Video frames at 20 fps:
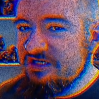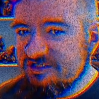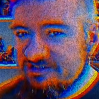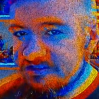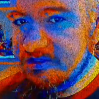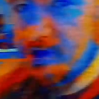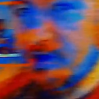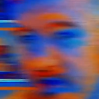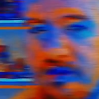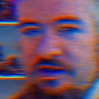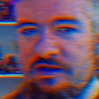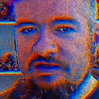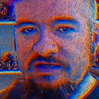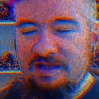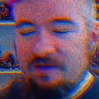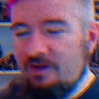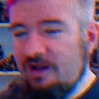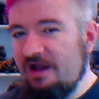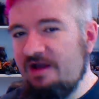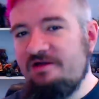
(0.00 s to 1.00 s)
not.
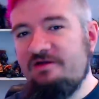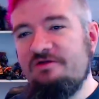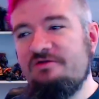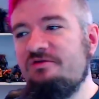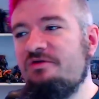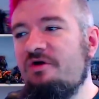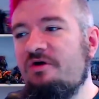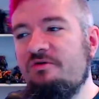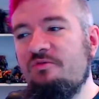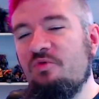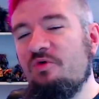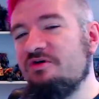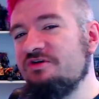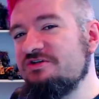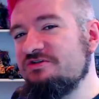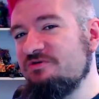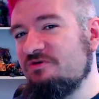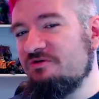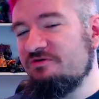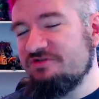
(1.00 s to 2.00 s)
Now, I don't know what
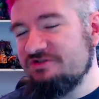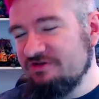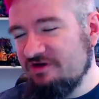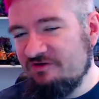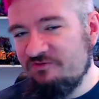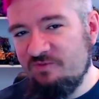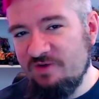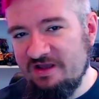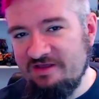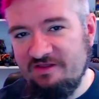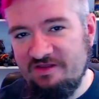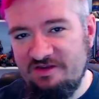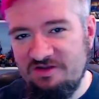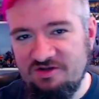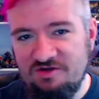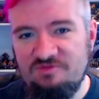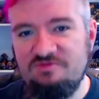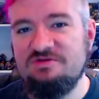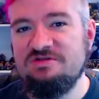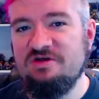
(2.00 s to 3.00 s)
sort of software they
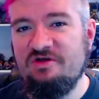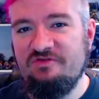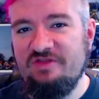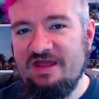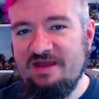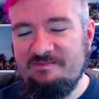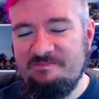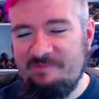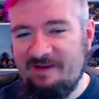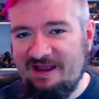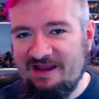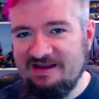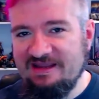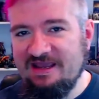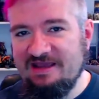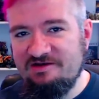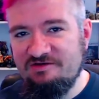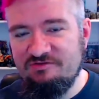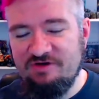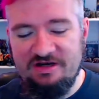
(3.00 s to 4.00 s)
use on their back
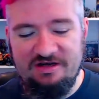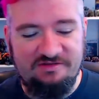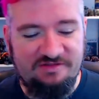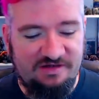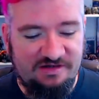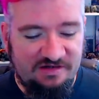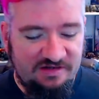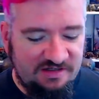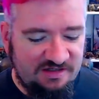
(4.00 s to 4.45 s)
end or anything.